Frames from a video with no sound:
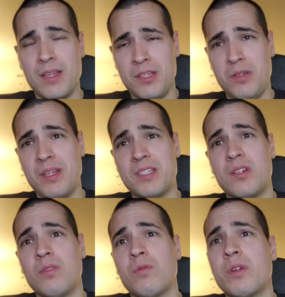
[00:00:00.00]
You get to
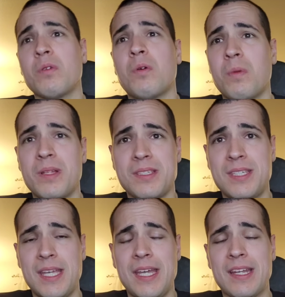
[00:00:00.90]
reroll 1s
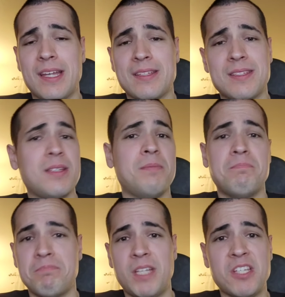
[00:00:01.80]
to hit against them.
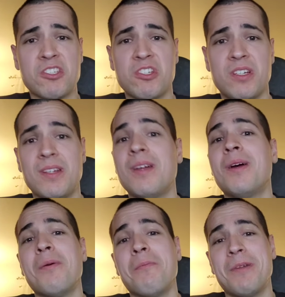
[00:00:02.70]
That's good,
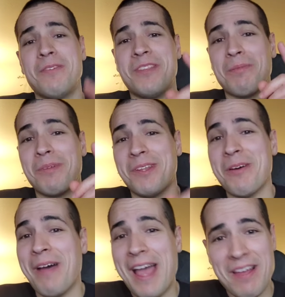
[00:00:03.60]
but if they're
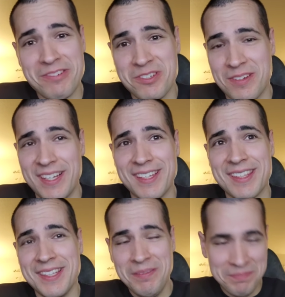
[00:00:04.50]
below half strength,
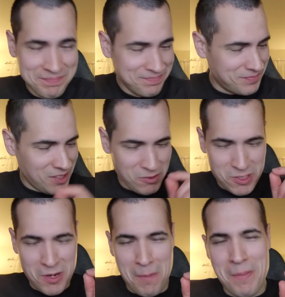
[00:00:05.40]
you
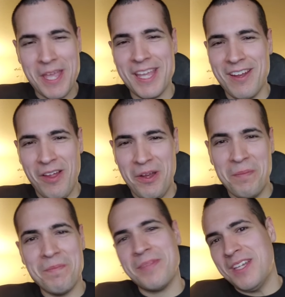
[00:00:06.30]
start picking on
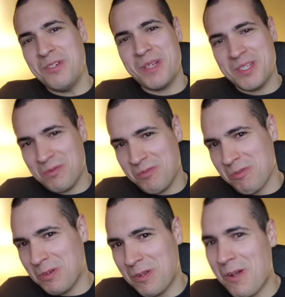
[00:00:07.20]
them and you get to
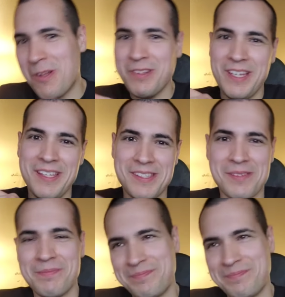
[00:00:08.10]
reroll all hits.